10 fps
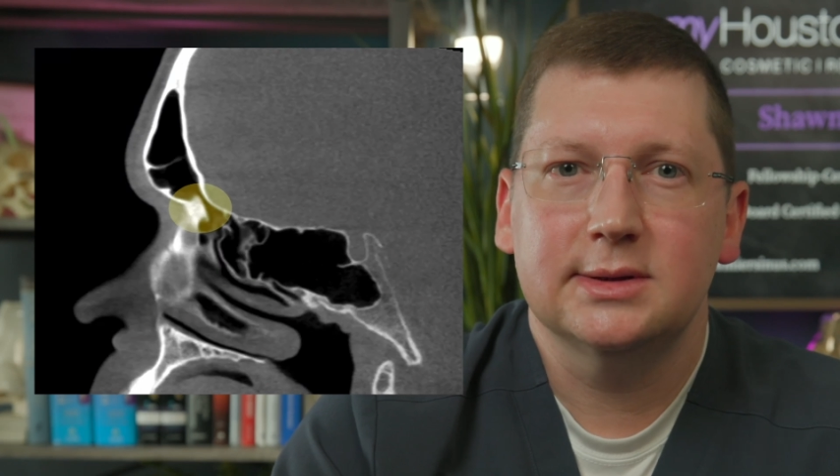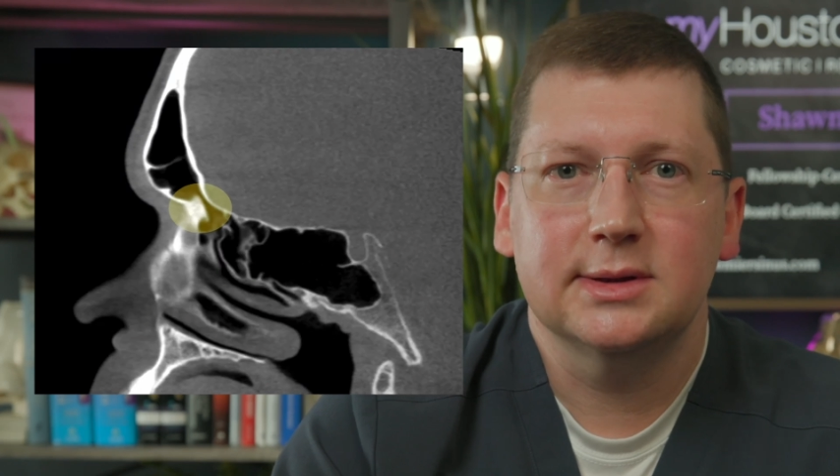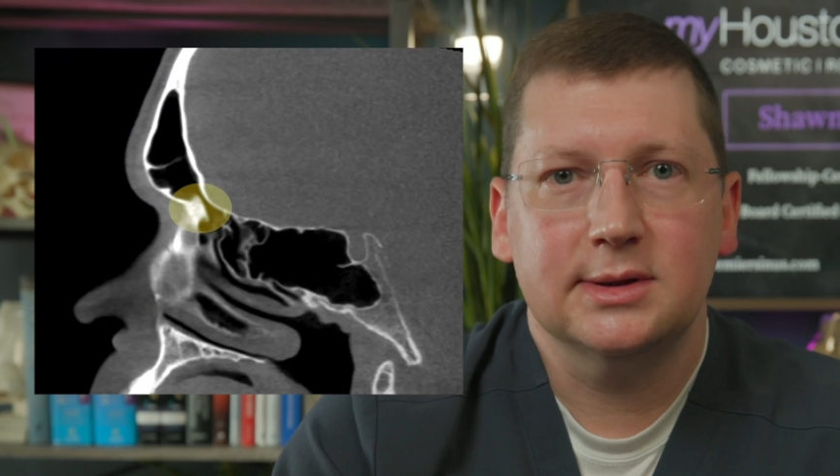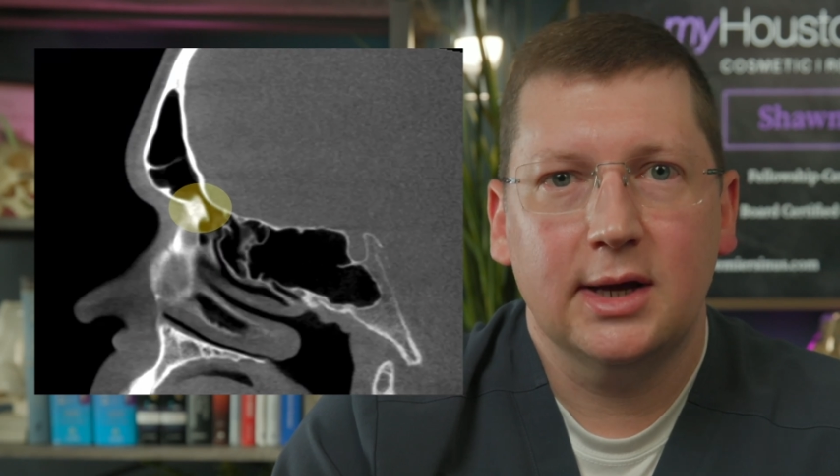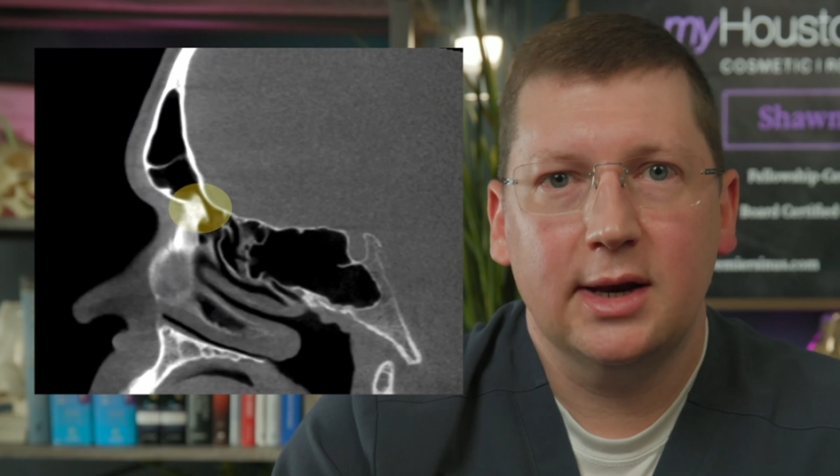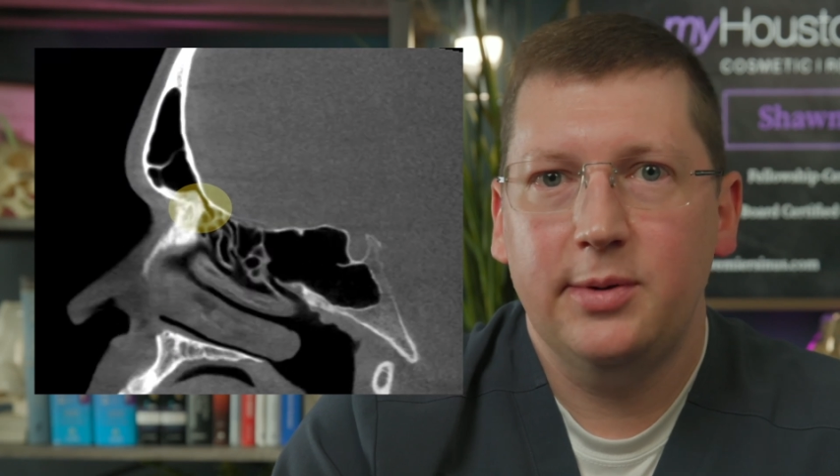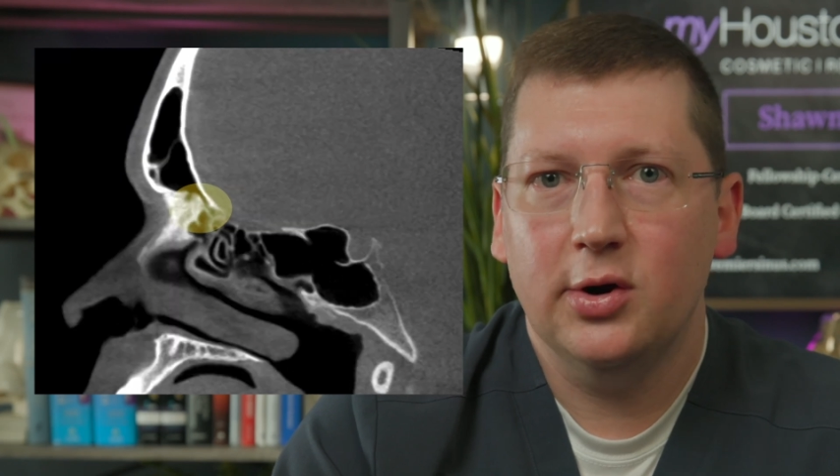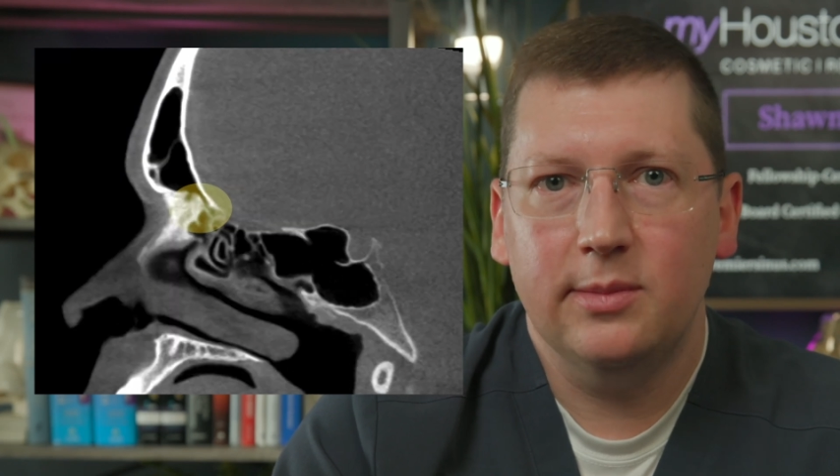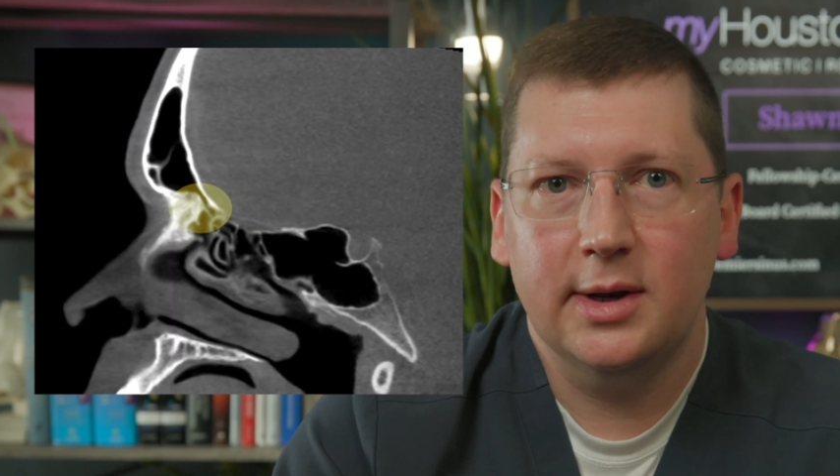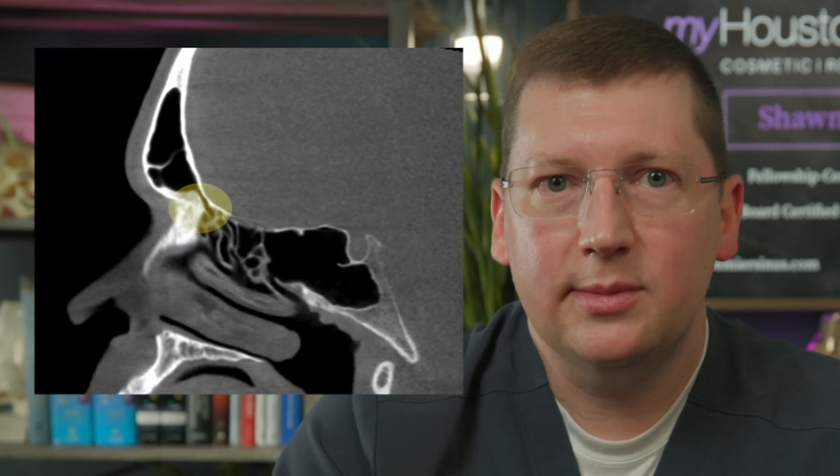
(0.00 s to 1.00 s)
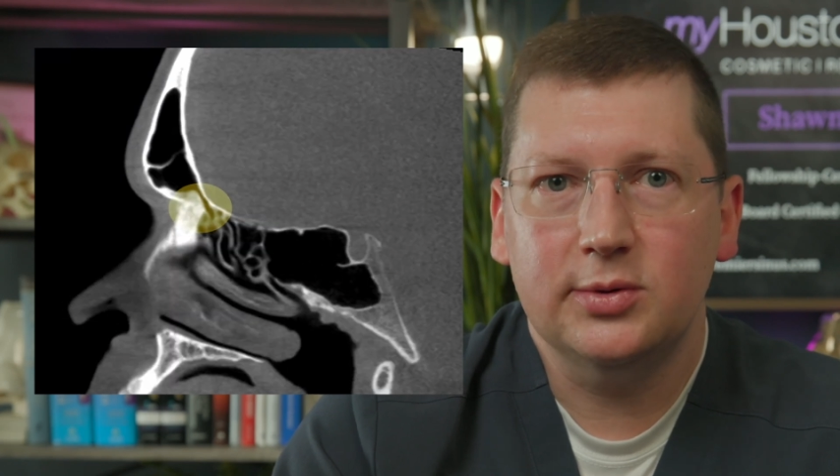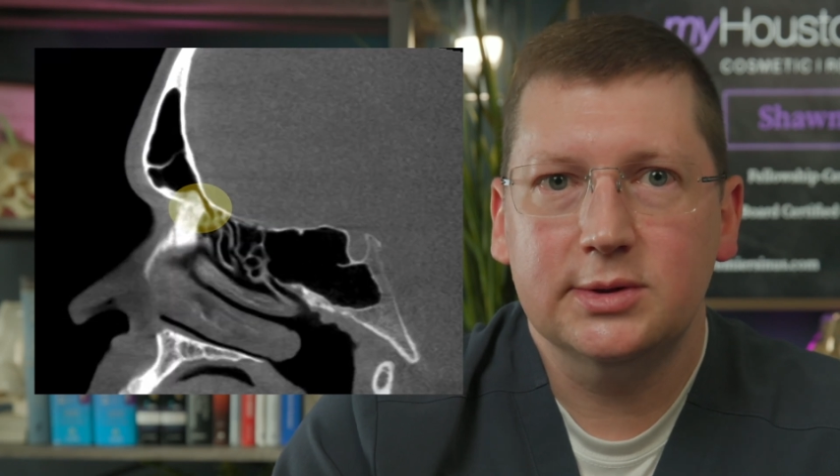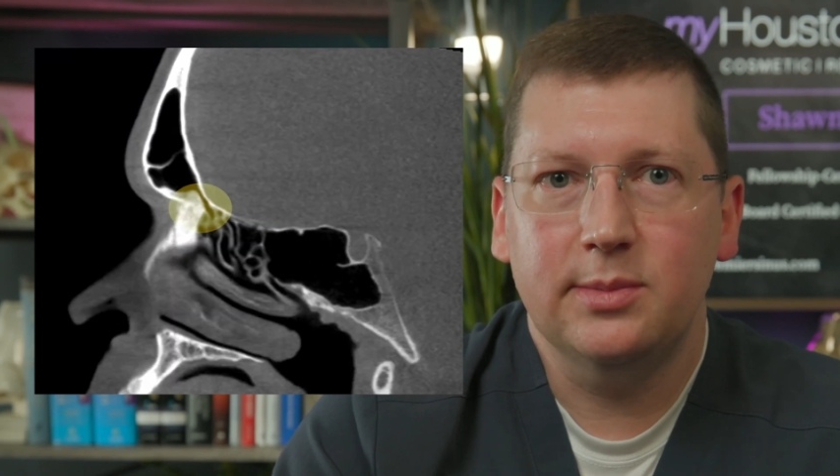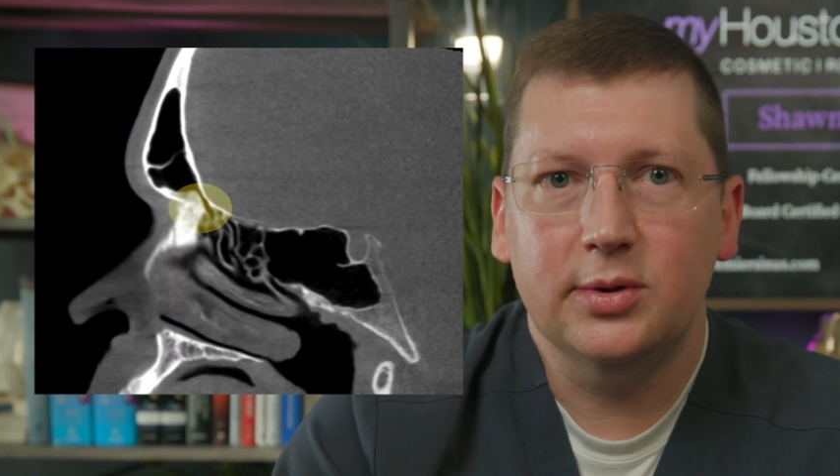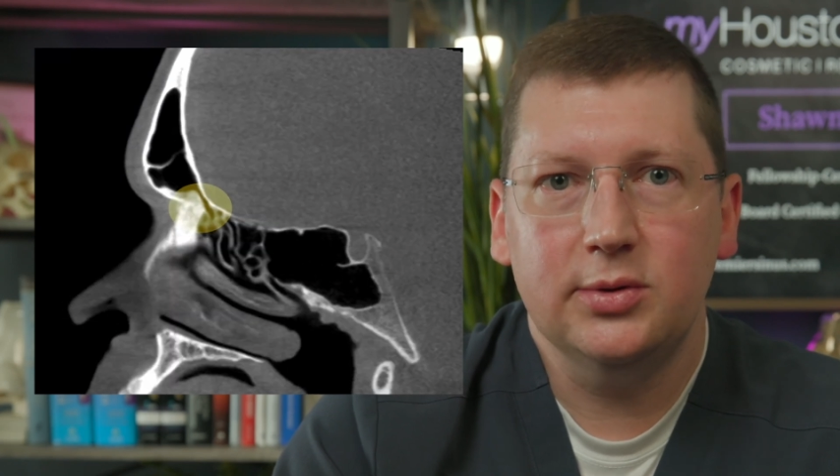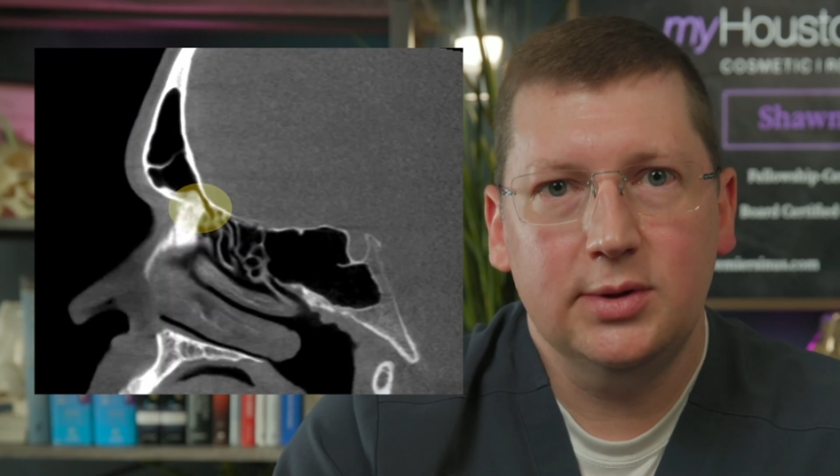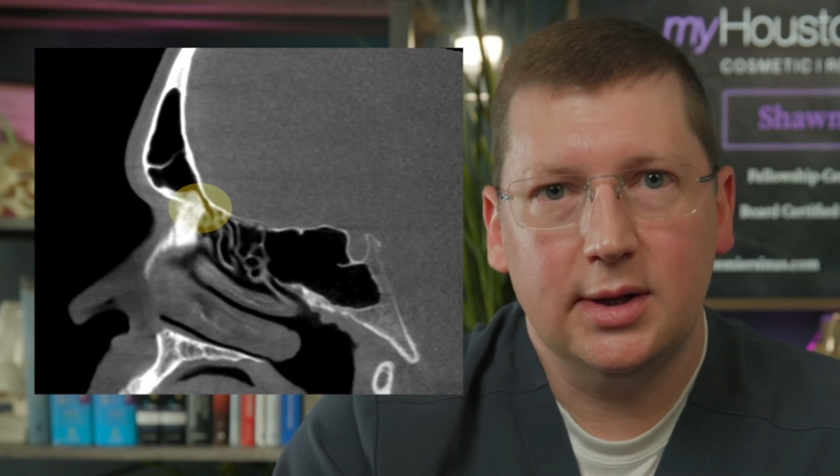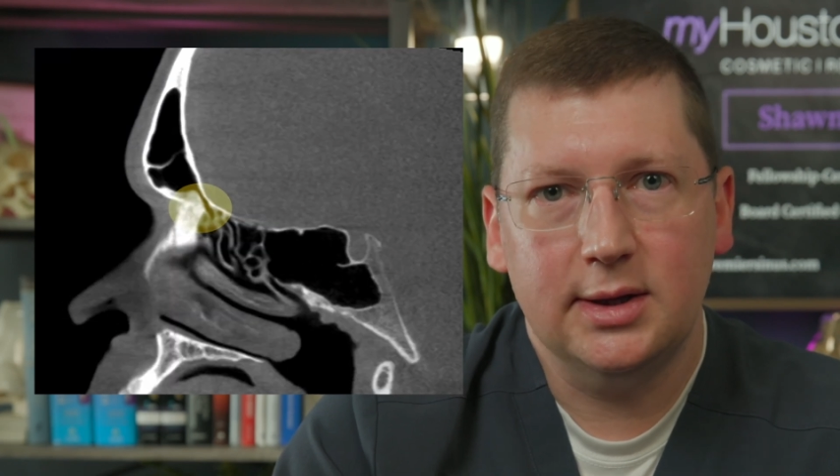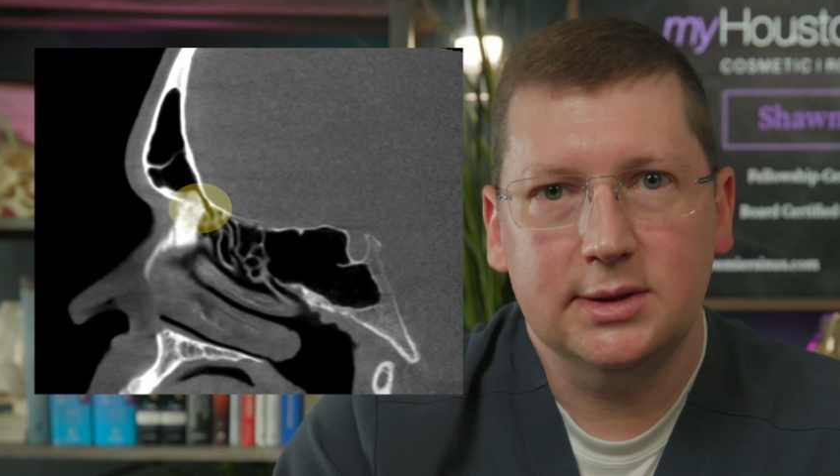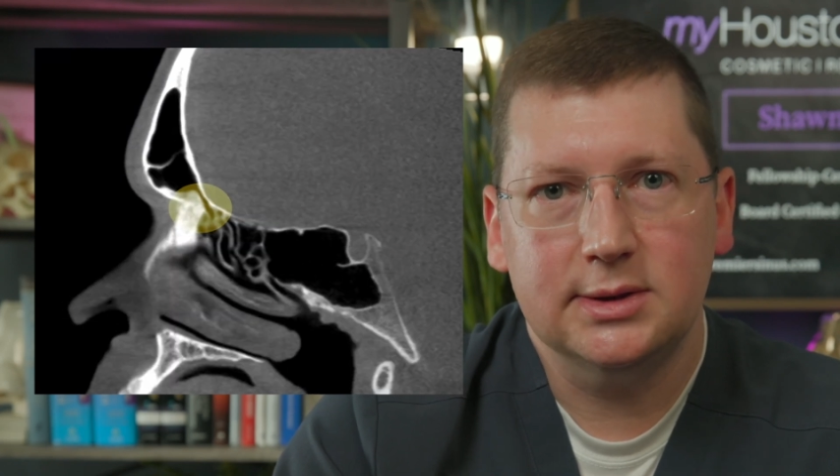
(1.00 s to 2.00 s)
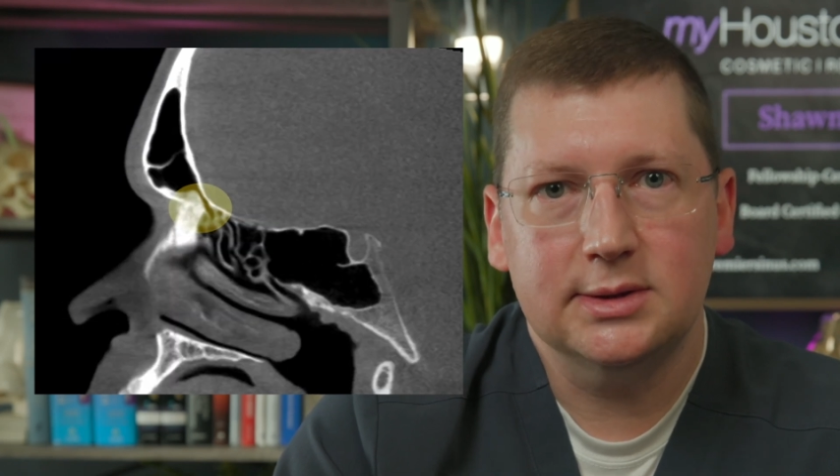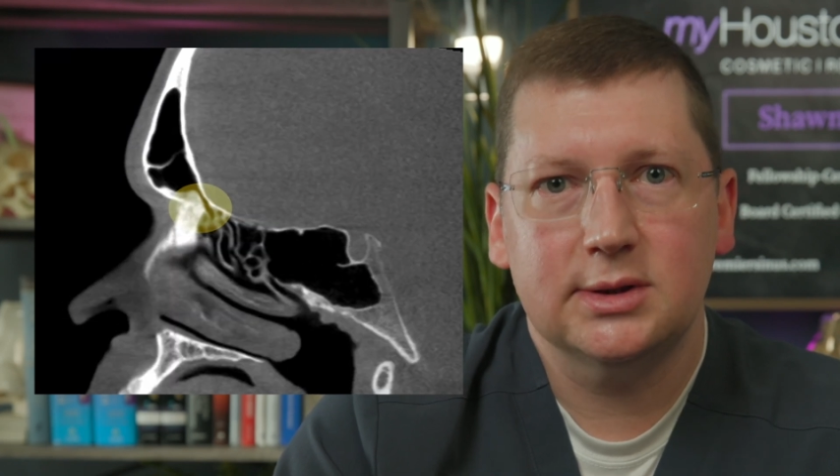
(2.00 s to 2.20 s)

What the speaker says: does not appear amenable to balloon dilation,